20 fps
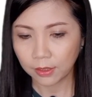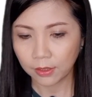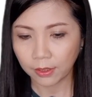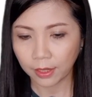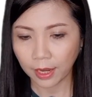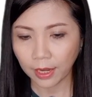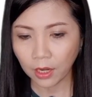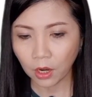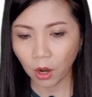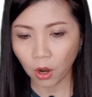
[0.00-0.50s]

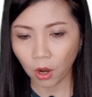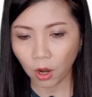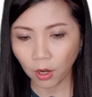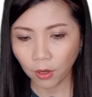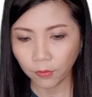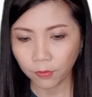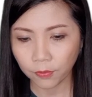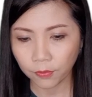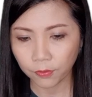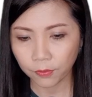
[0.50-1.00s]
okay,
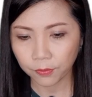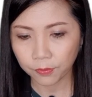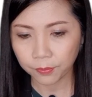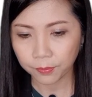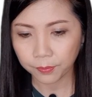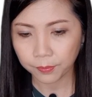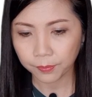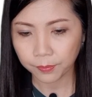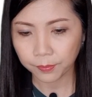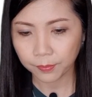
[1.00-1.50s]
of
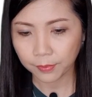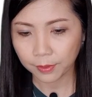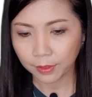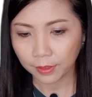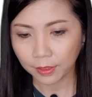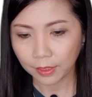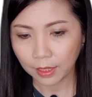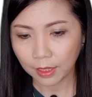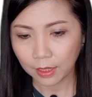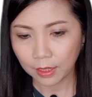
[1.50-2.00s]

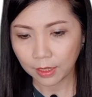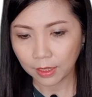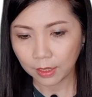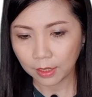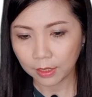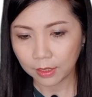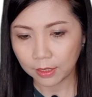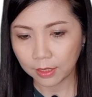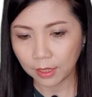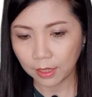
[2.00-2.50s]

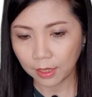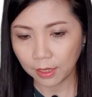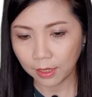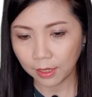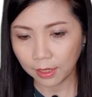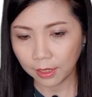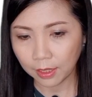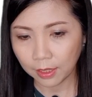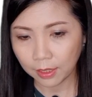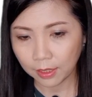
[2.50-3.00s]

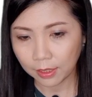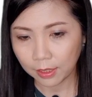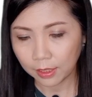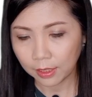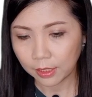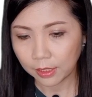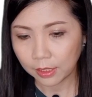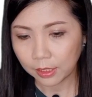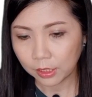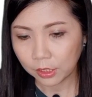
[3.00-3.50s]
the
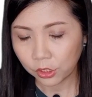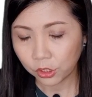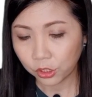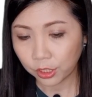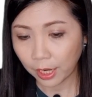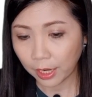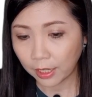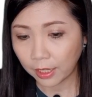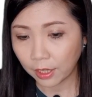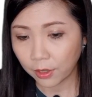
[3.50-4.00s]

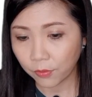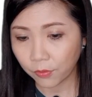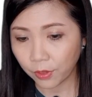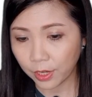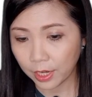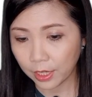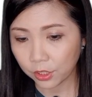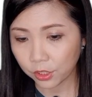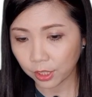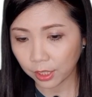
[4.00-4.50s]
shaded
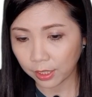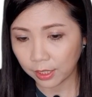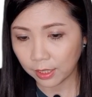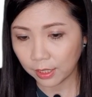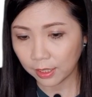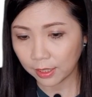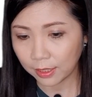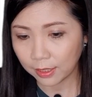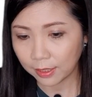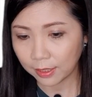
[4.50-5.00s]
region,